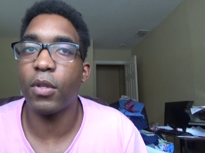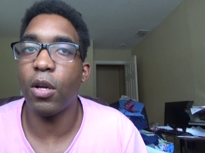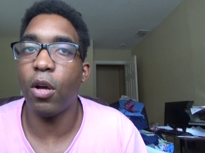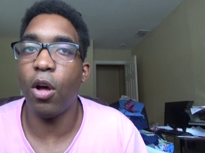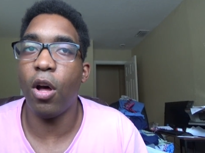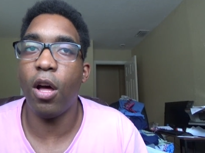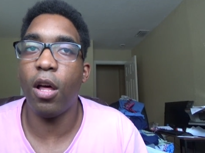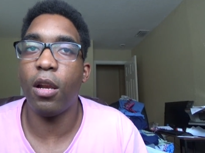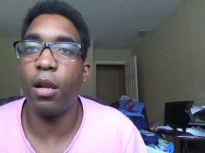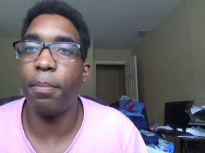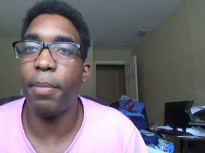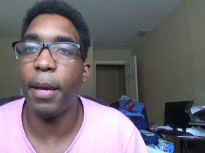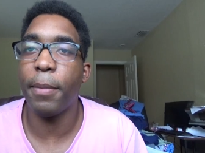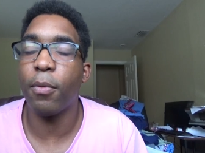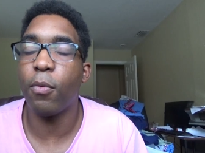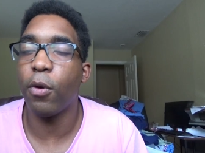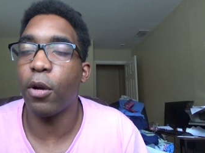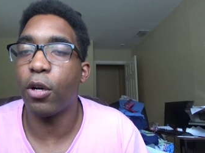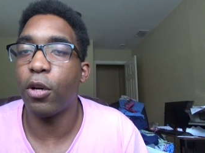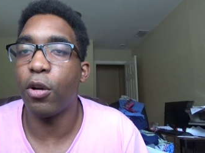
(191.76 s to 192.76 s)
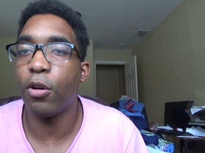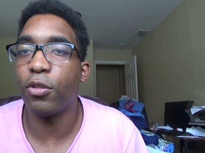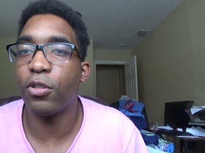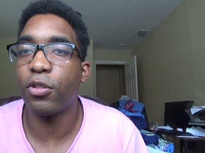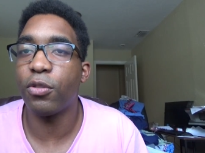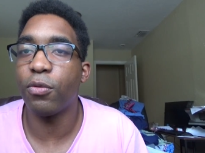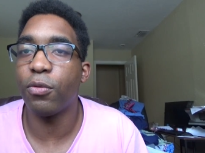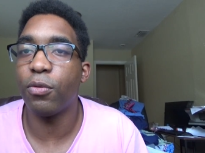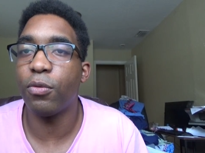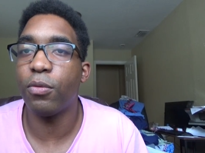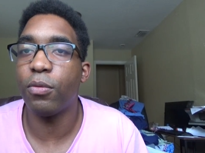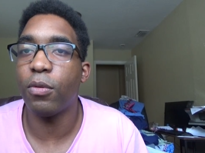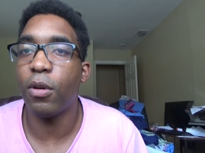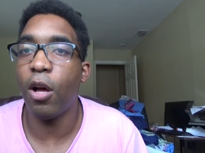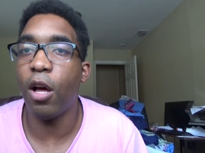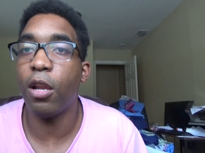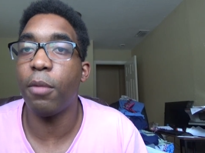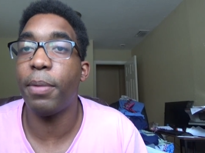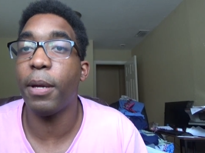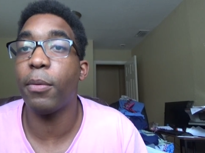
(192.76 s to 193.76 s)
all the paperwork goes through.
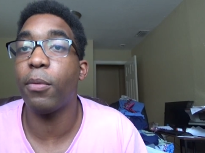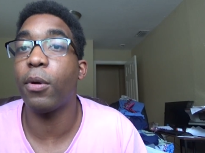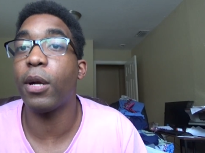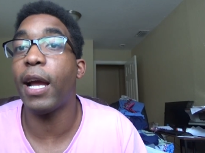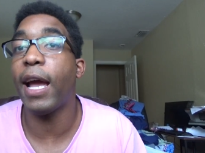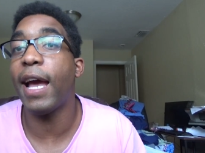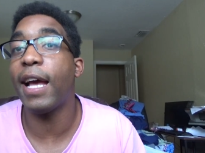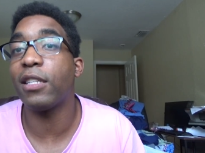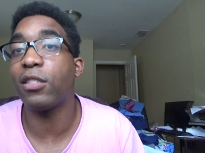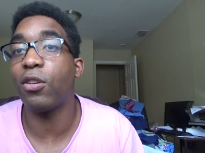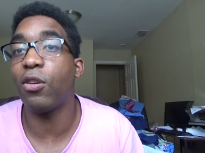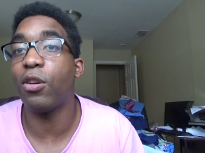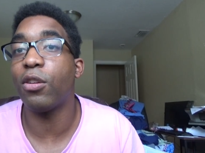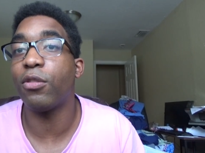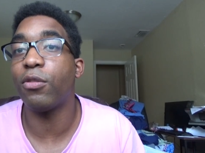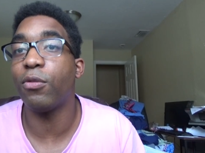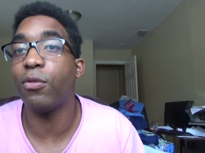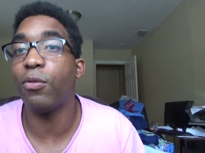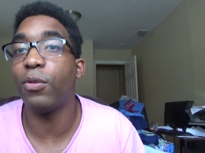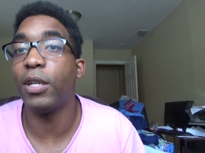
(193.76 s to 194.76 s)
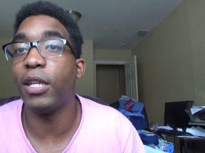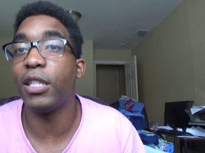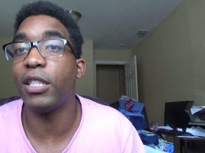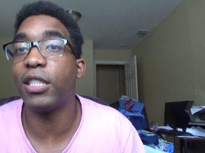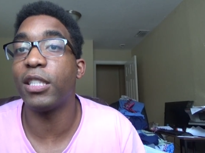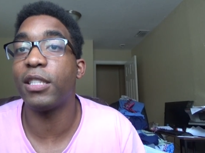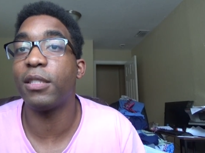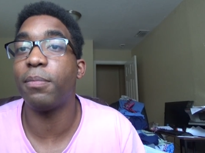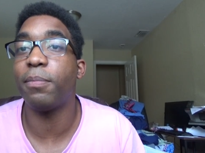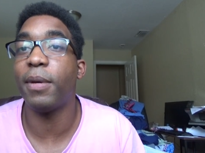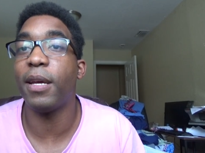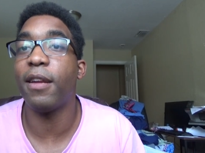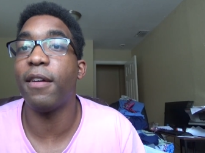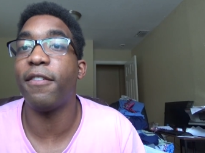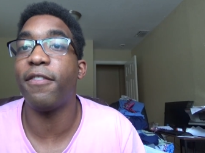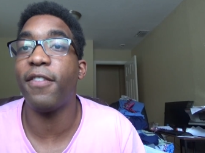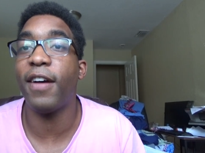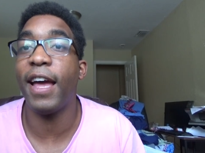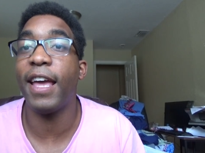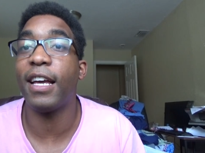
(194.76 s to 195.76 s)
All the paperwork has gone through. It's just been a
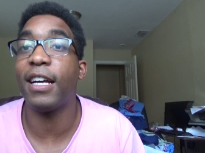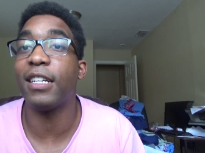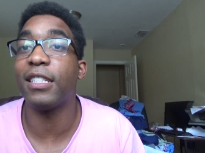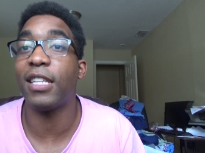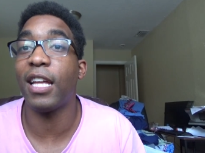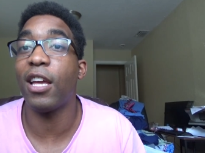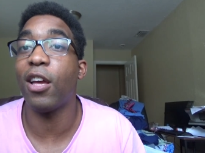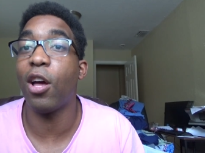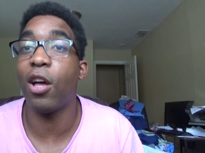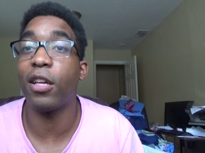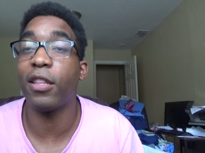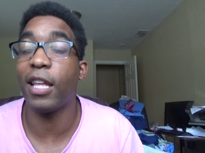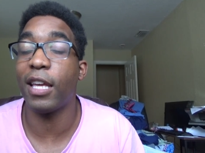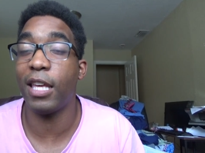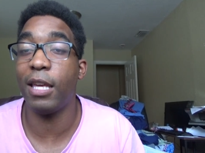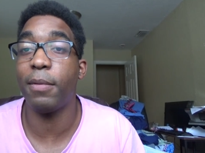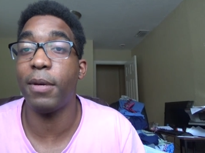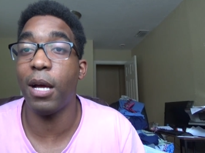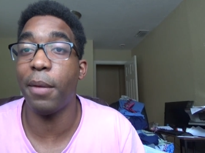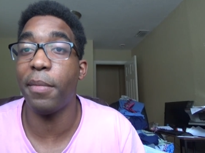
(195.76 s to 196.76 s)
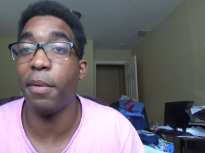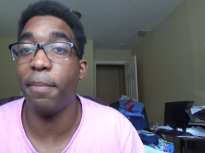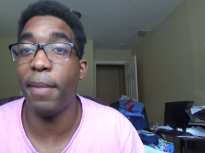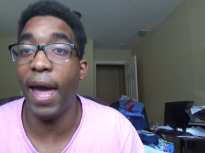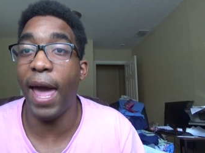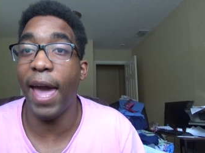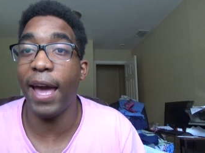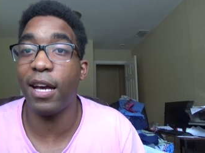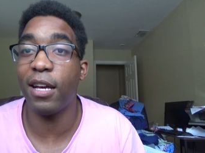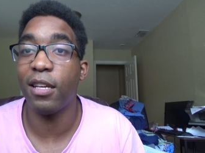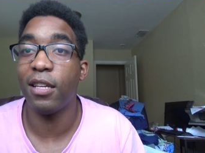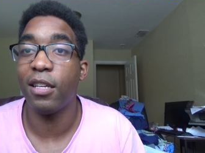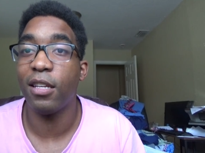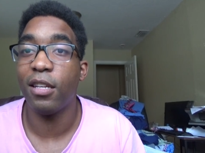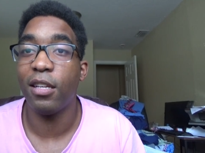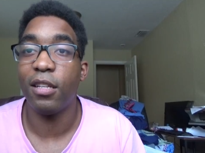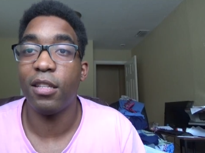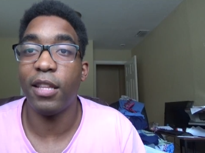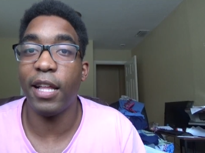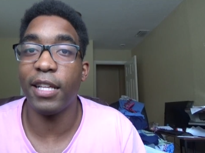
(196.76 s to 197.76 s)
fight because they are, they keep coming back,
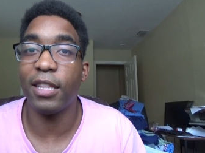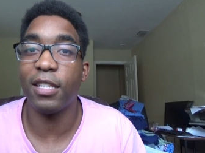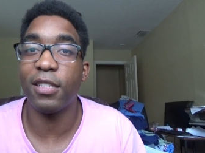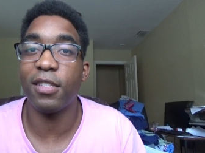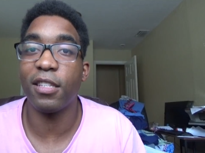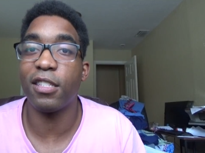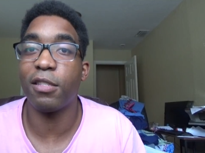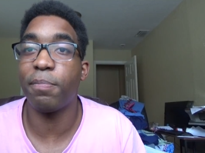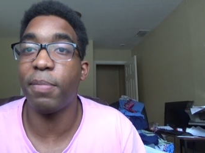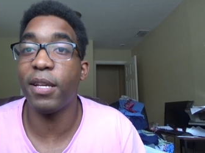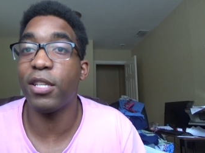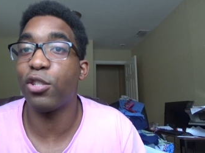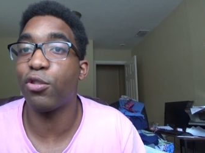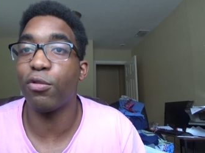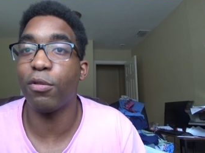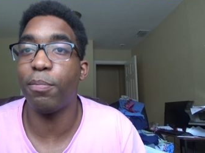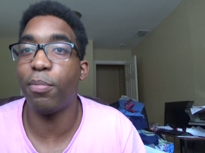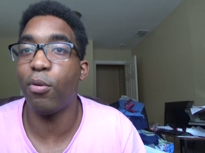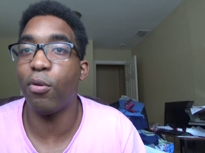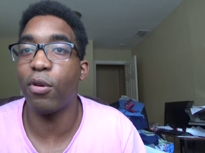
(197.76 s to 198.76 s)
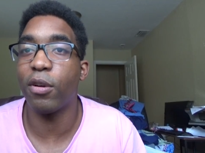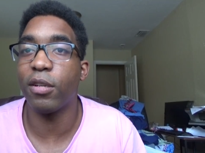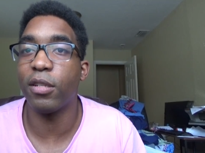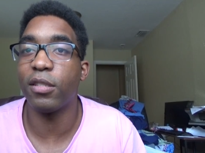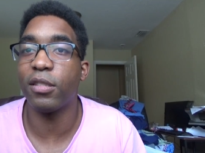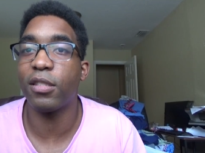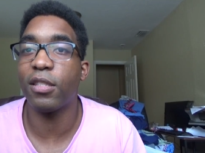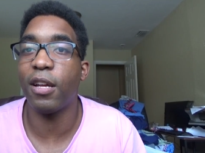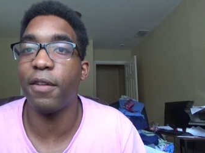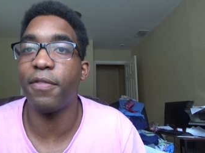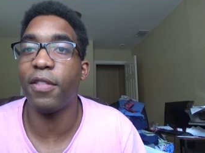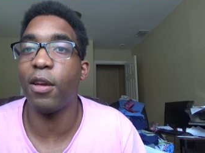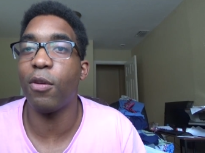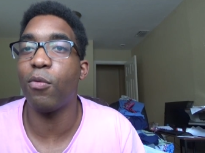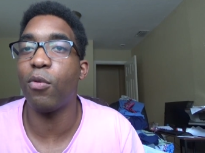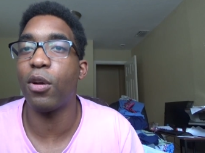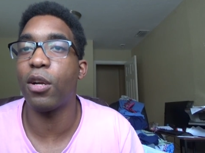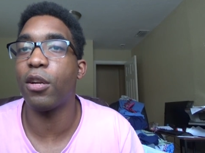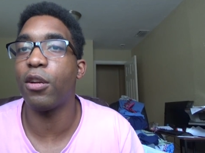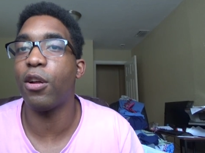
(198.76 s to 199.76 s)
like this expense report and stuff. They
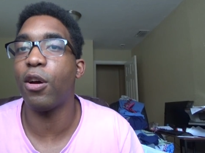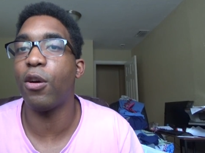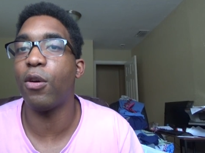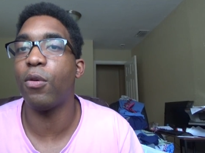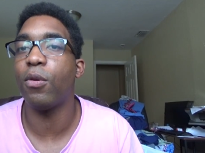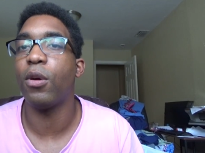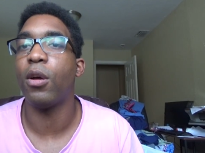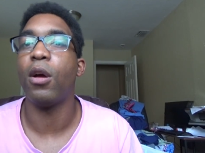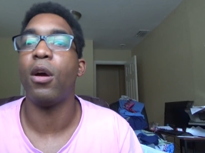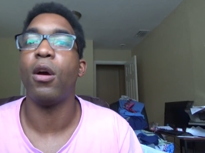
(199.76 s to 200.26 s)
want to know